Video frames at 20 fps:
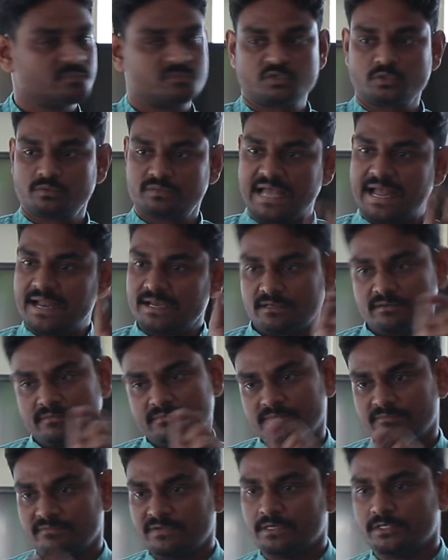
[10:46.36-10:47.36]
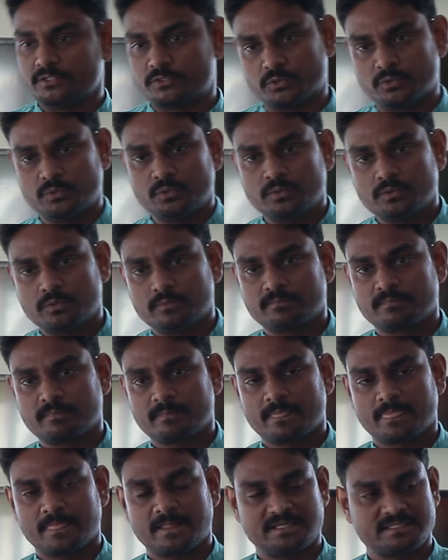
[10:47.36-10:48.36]
So that will do.
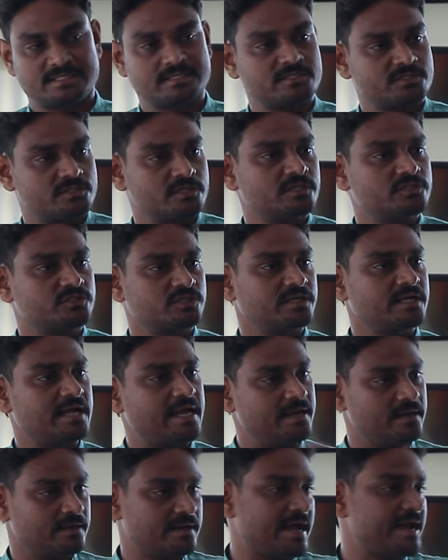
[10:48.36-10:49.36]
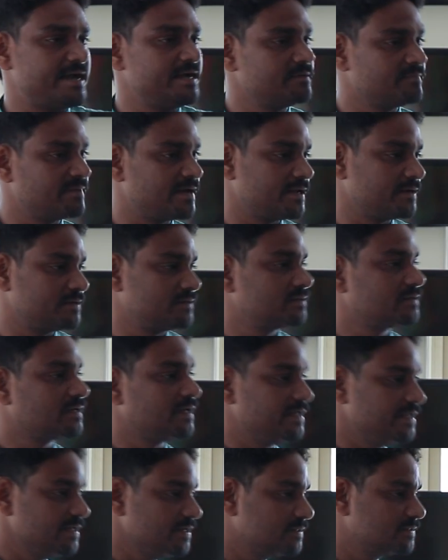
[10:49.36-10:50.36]
As a researcher, I'll guide my
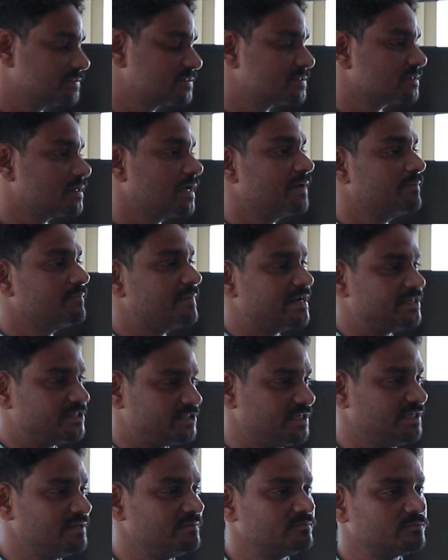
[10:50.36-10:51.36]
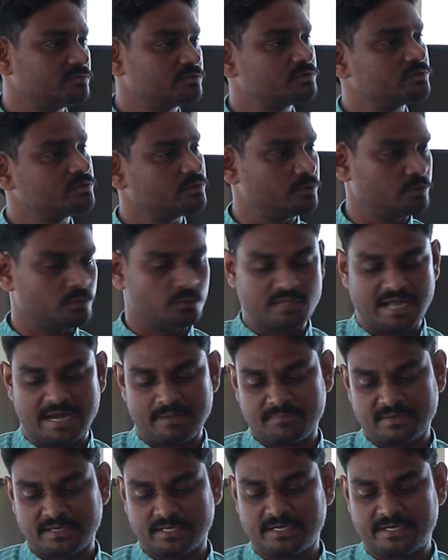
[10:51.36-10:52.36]
colleagues, my team to do
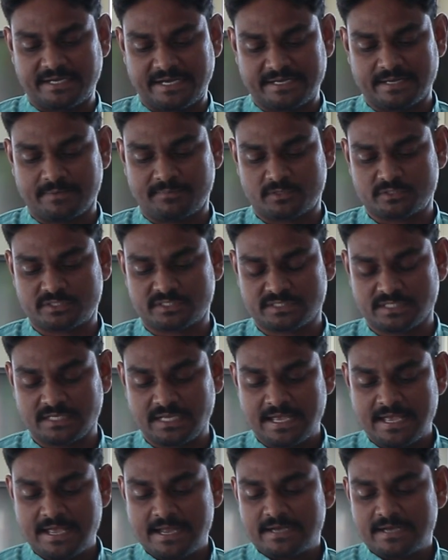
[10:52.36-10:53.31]
that particular data processing.